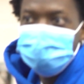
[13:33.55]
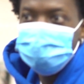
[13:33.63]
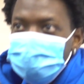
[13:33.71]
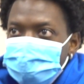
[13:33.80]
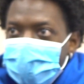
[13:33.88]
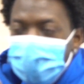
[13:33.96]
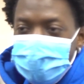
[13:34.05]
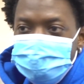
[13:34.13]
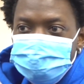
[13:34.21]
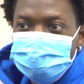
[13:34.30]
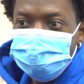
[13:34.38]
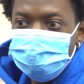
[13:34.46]
me and my
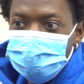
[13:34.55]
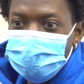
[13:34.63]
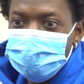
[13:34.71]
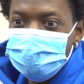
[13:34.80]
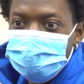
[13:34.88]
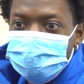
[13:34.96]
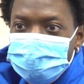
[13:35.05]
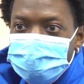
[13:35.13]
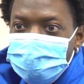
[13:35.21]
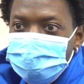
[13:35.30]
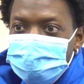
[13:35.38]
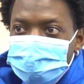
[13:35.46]
agent, we kind of
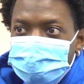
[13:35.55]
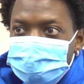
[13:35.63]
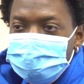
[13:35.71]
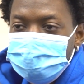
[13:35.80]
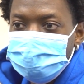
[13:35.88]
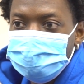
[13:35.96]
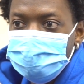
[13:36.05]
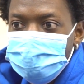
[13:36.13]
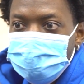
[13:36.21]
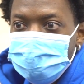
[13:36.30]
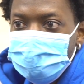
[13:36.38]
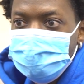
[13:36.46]
came up with uh,
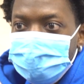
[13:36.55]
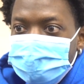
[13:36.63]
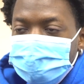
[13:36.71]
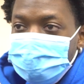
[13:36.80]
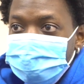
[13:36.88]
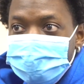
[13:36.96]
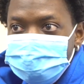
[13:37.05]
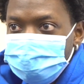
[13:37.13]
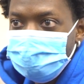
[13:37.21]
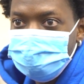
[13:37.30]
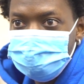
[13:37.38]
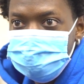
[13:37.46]
the best
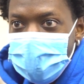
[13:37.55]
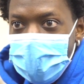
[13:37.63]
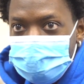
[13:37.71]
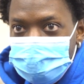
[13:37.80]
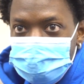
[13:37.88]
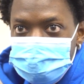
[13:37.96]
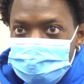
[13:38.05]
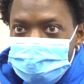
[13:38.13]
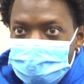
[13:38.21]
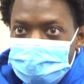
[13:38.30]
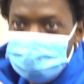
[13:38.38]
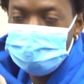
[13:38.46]
way to attack this,
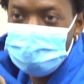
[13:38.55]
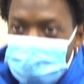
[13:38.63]
and